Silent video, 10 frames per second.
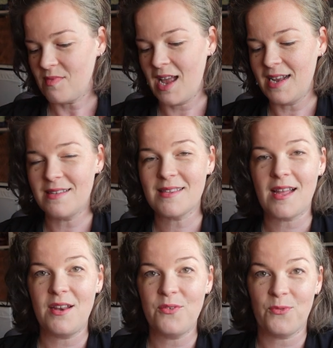I
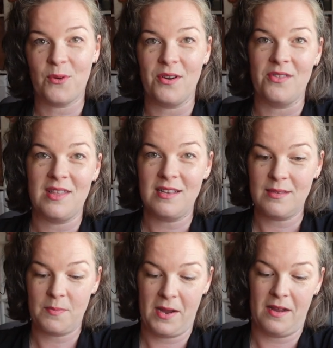decided for
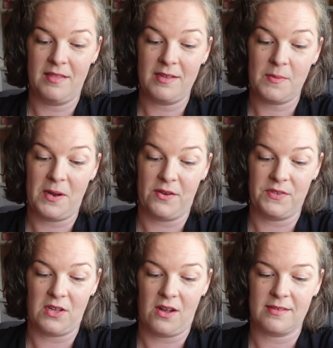this pair of
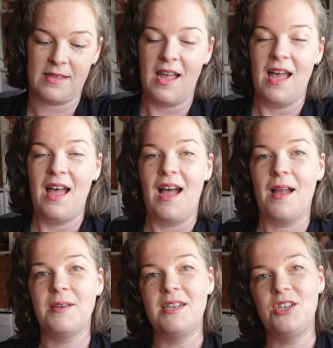socks,
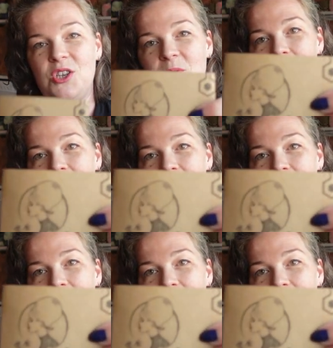I'm going to do